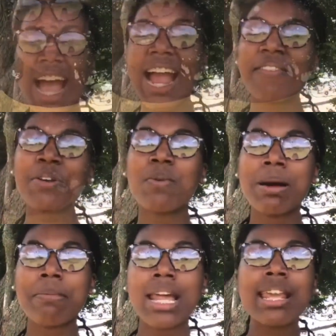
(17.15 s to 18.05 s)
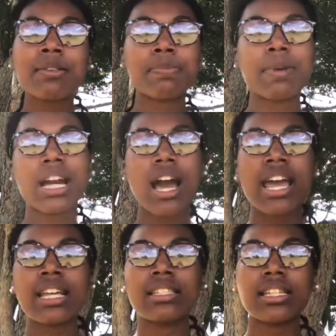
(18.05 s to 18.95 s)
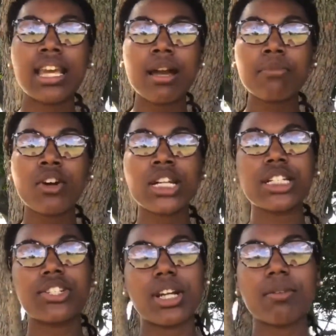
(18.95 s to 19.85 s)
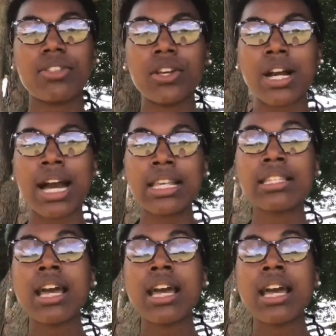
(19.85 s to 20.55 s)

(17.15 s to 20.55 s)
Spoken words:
Hi everyone, my name is Micaiah, and today I'm going to share with you guys